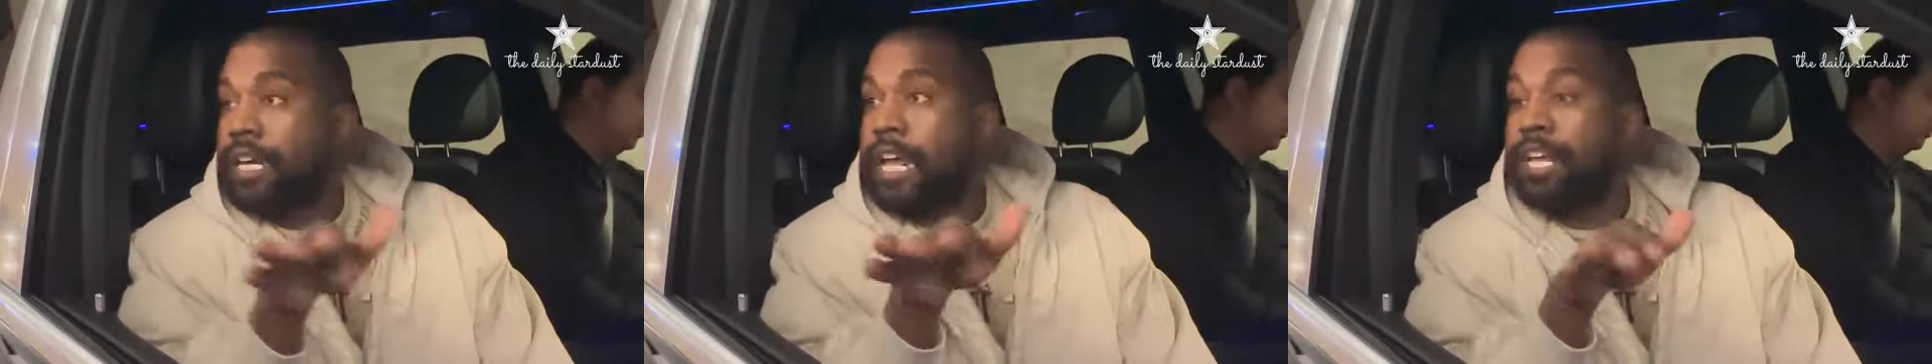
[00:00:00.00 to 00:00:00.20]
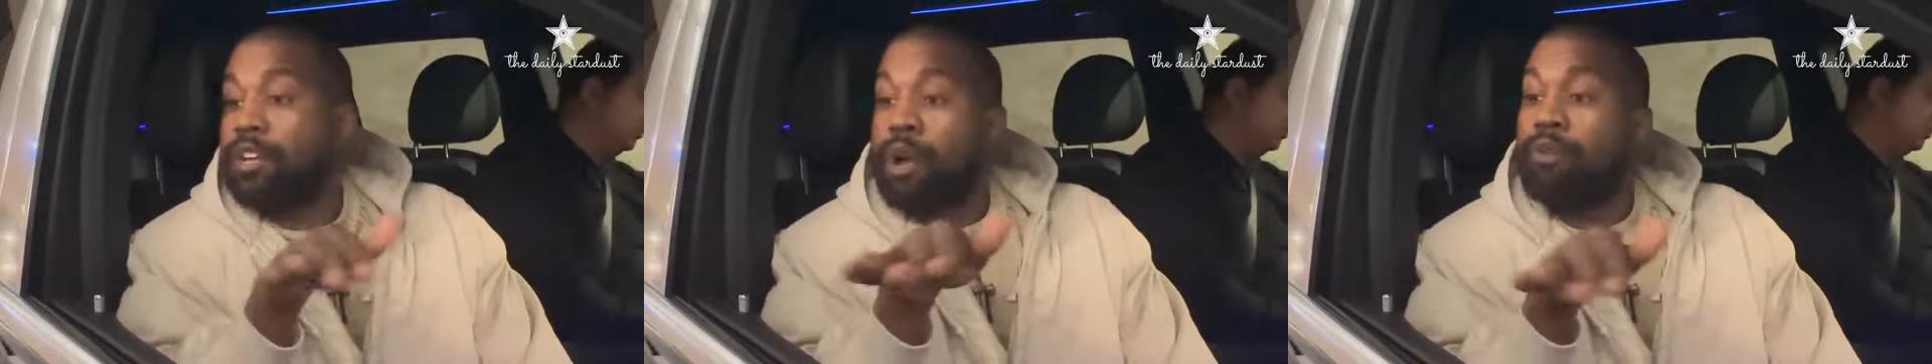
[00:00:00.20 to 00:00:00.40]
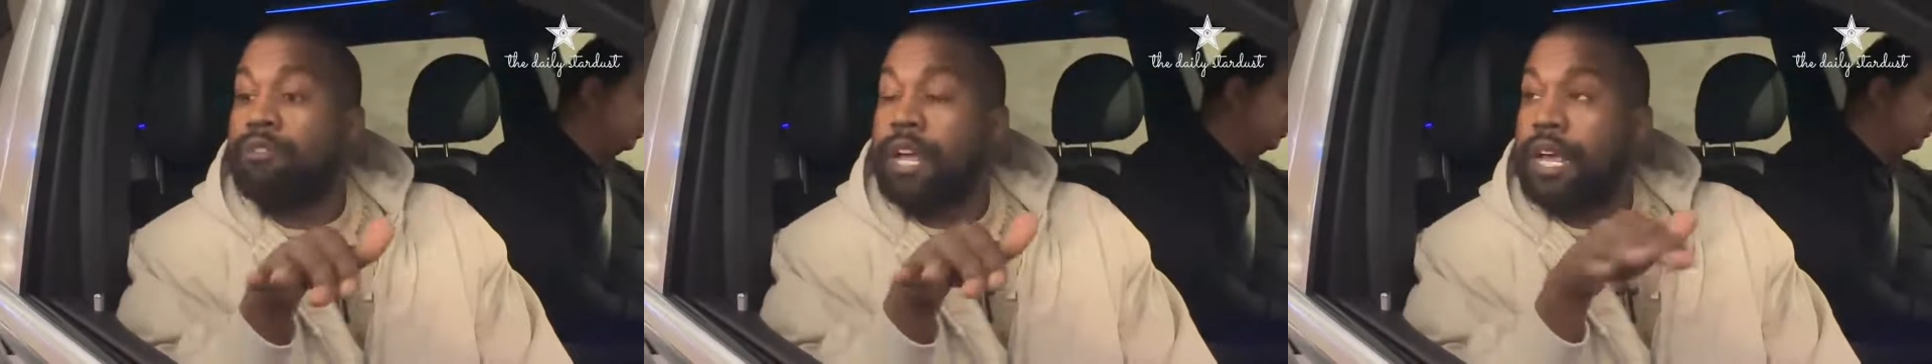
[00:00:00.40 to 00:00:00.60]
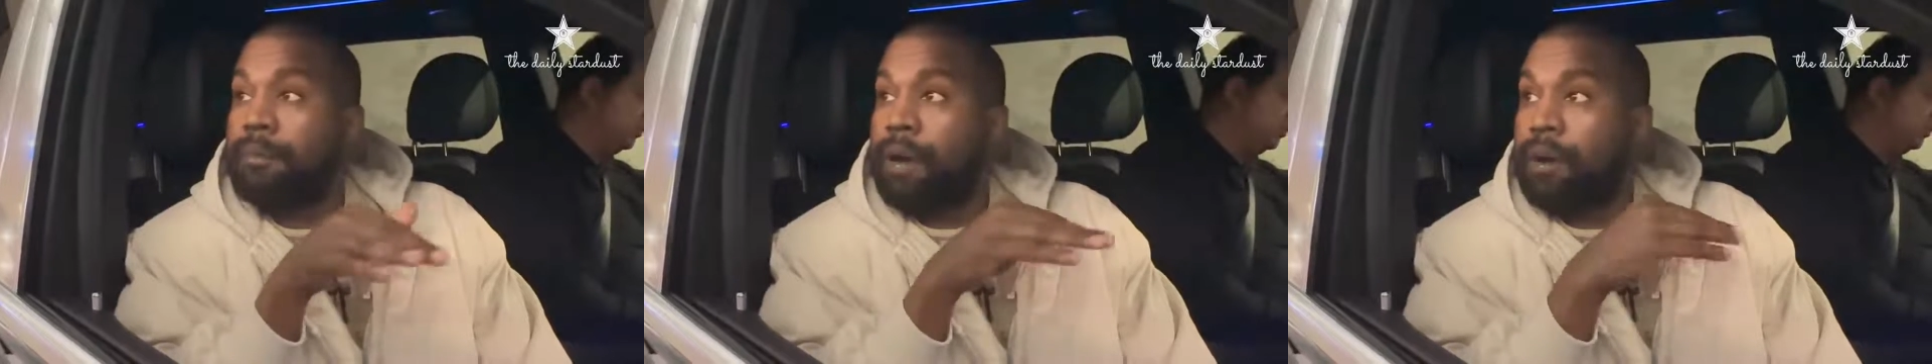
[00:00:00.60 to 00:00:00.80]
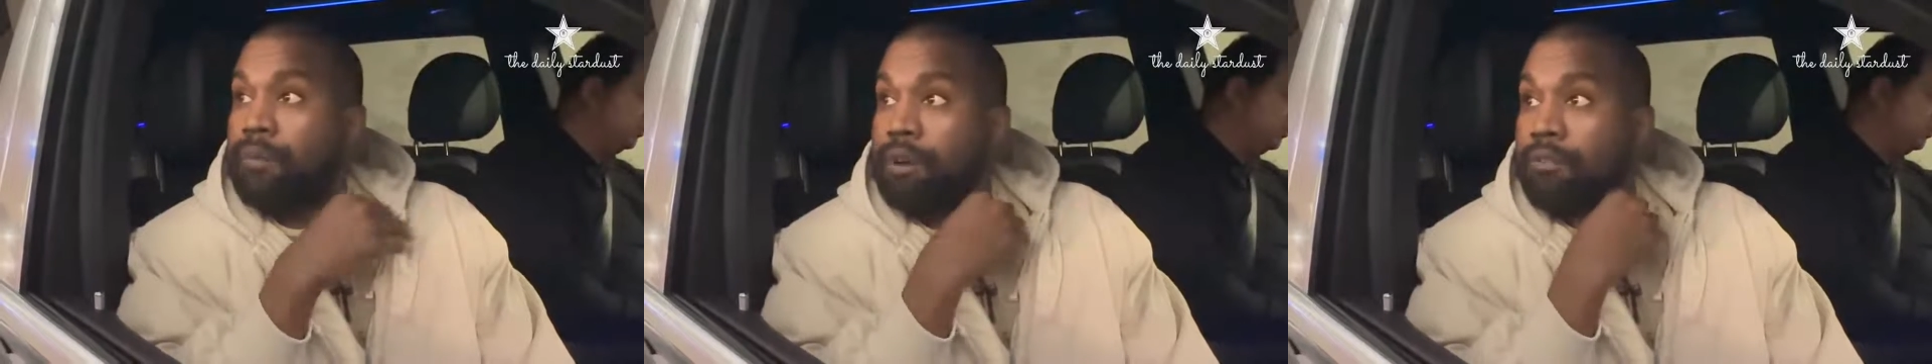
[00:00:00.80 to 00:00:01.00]
It ain't no
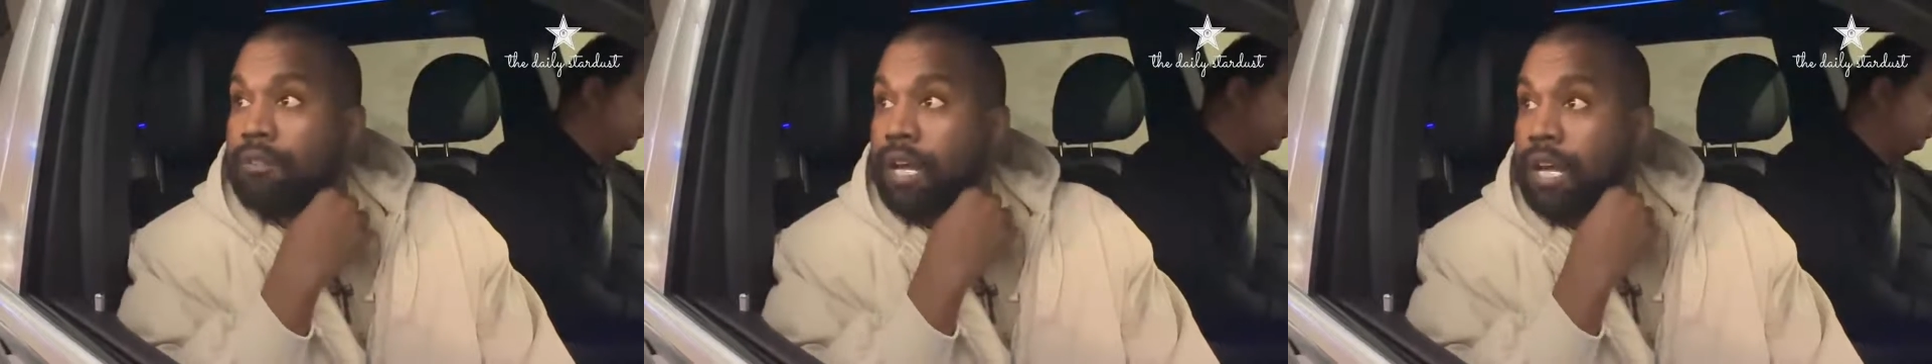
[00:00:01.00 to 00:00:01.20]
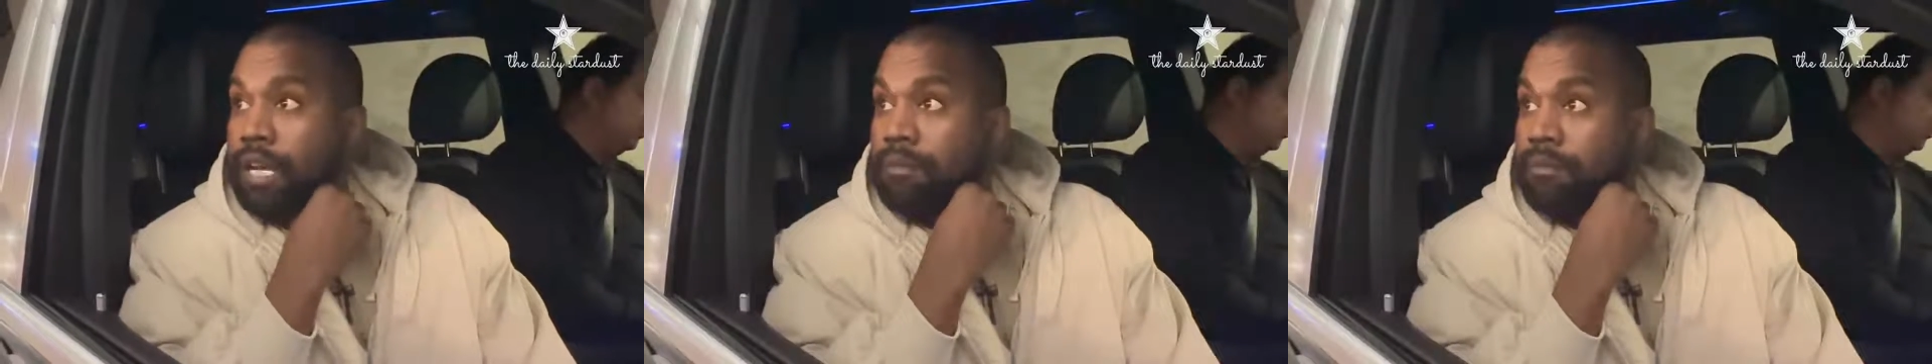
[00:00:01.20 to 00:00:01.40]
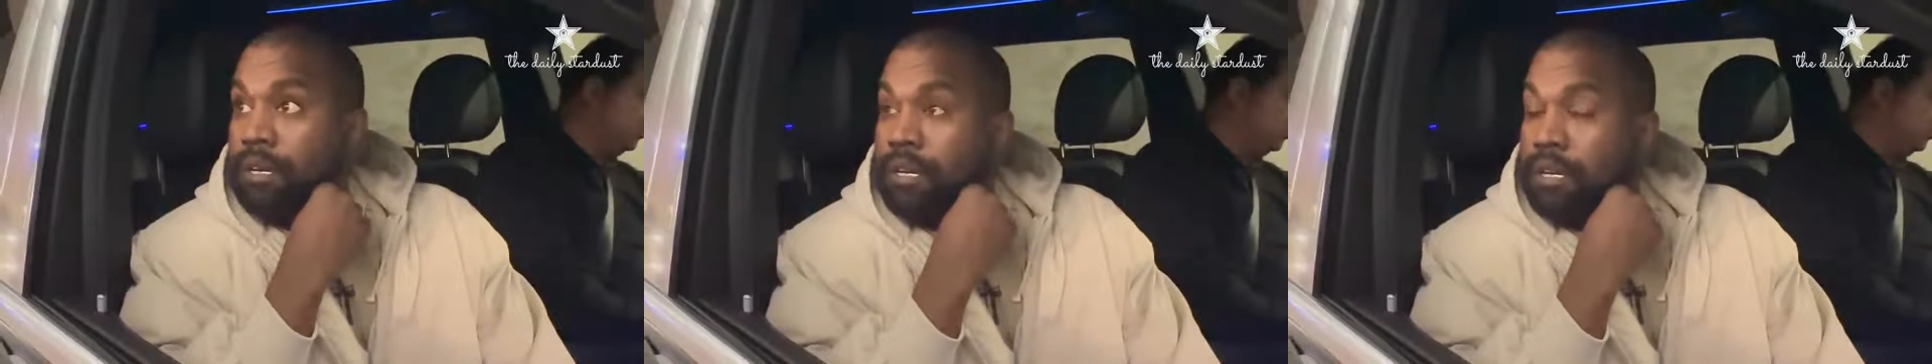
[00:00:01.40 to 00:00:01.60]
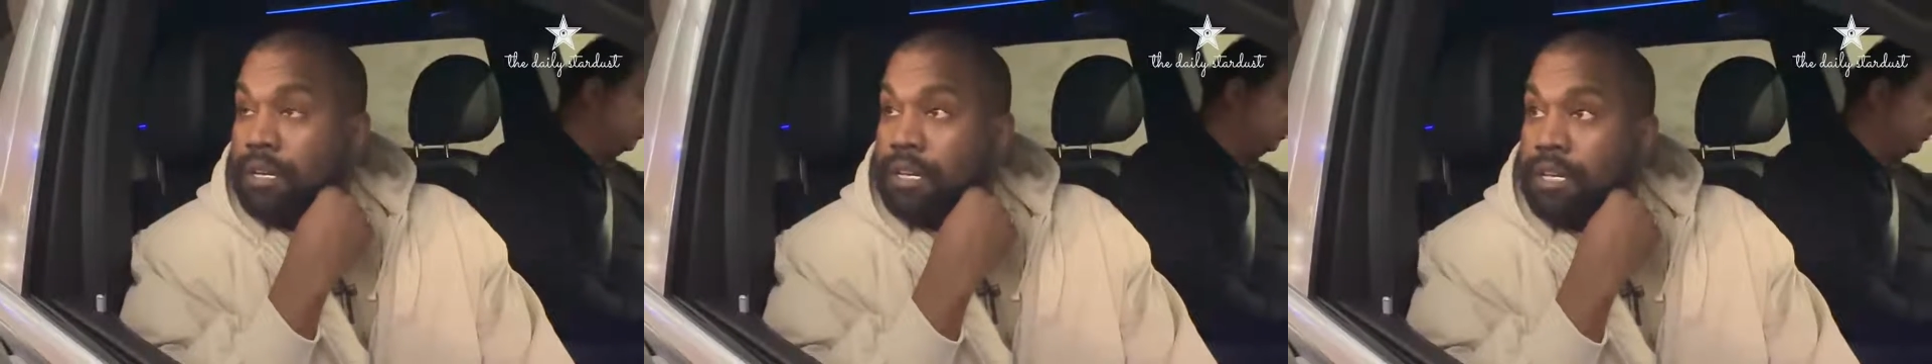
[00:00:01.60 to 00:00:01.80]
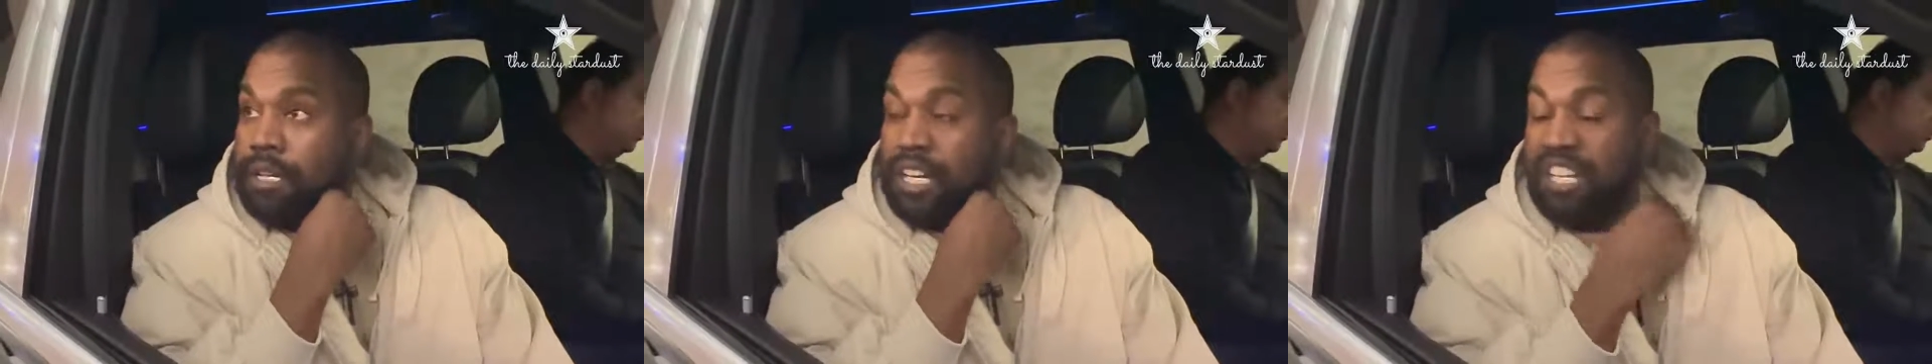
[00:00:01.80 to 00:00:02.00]
name I won't name.
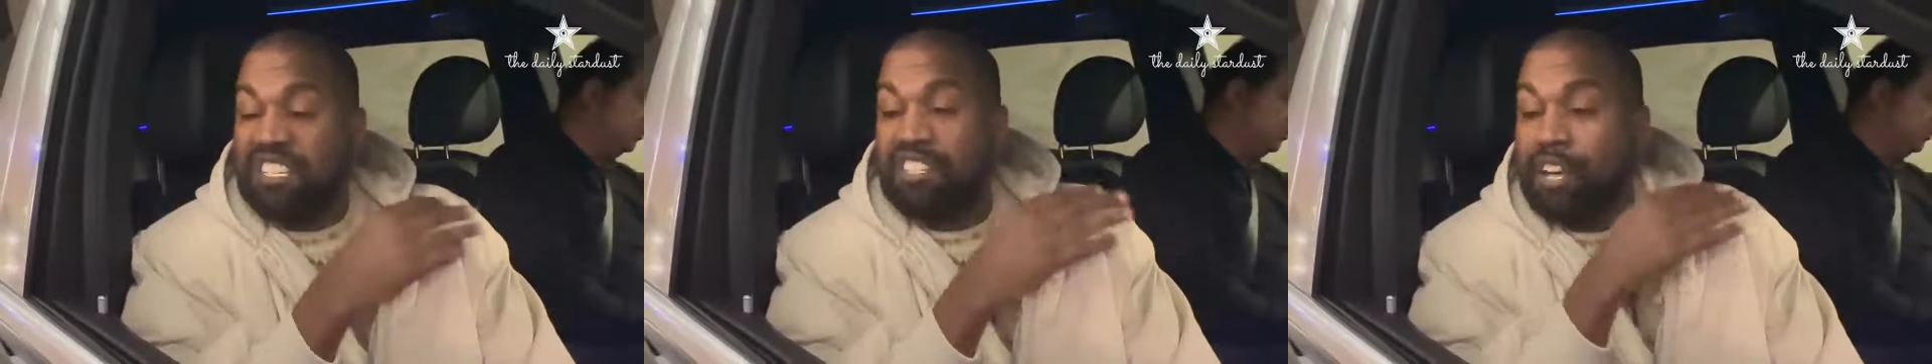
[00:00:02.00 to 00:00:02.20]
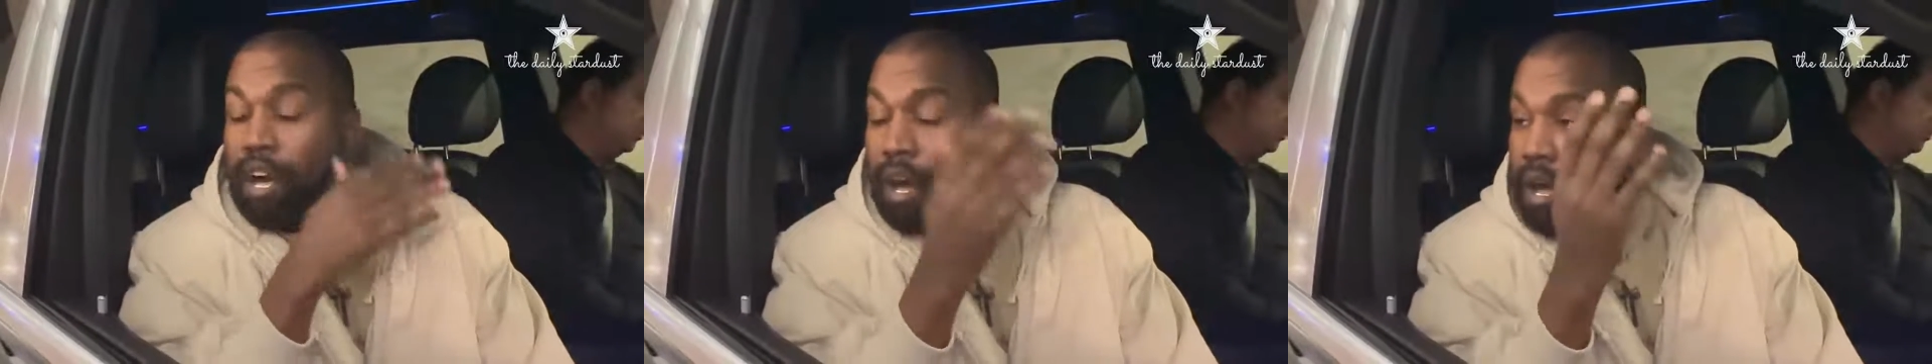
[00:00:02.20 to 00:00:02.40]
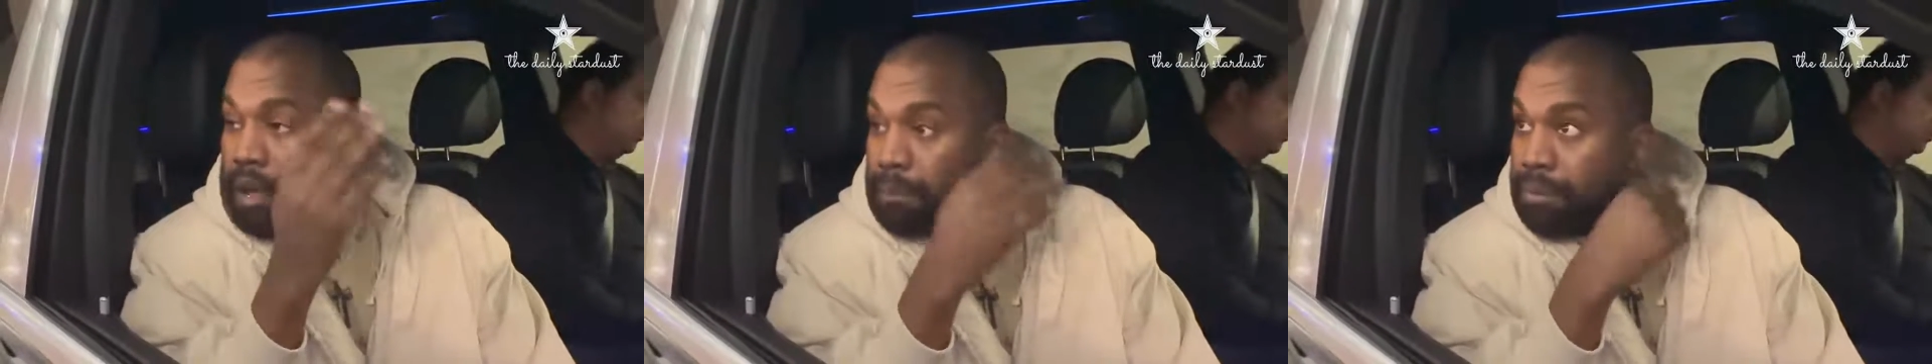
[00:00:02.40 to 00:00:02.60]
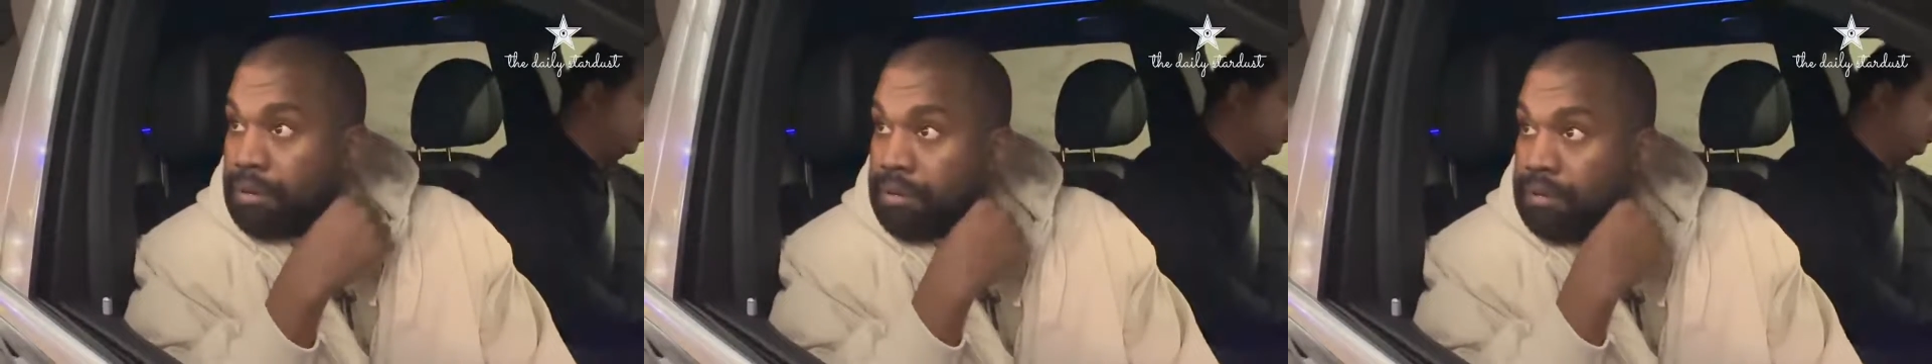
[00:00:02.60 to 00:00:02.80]
Exactly. It's up.